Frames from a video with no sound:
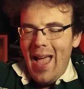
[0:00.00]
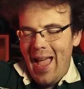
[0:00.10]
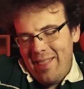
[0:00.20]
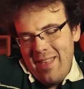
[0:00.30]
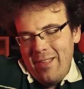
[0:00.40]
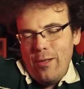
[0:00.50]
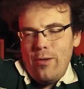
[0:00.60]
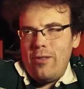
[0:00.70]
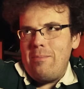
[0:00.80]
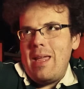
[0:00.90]
And this is
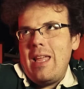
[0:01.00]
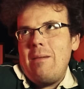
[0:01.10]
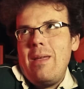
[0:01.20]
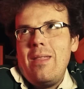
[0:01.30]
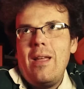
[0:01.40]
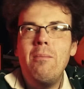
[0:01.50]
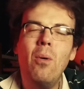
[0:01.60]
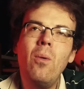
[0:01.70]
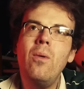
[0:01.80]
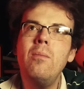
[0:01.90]
just making me think
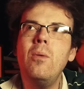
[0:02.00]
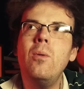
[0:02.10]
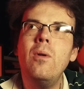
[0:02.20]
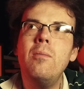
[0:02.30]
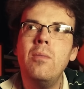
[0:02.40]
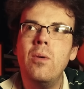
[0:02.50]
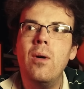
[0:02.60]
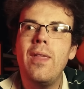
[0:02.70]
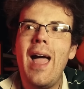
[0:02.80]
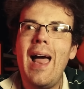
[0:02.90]
more and more and
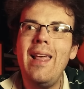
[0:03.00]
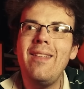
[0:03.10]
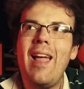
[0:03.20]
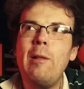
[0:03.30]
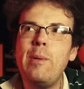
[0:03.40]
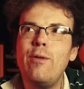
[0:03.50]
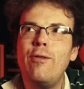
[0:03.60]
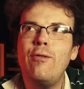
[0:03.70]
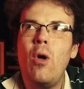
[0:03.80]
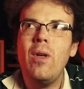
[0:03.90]
more that Alex Albon's
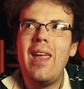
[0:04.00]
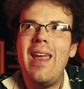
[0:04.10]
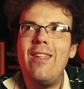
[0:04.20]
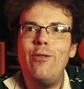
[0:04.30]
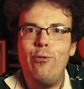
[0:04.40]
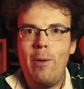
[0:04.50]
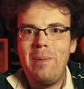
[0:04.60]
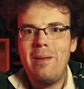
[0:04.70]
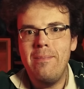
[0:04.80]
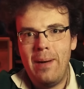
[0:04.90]
stock is
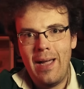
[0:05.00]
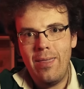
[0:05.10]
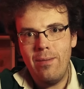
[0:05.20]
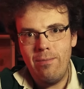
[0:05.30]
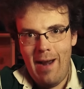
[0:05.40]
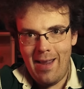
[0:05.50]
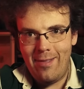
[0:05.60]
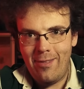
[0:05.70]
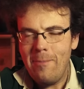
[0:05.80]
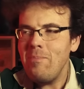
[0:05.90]
dropping by the
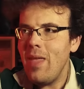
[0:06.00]
race.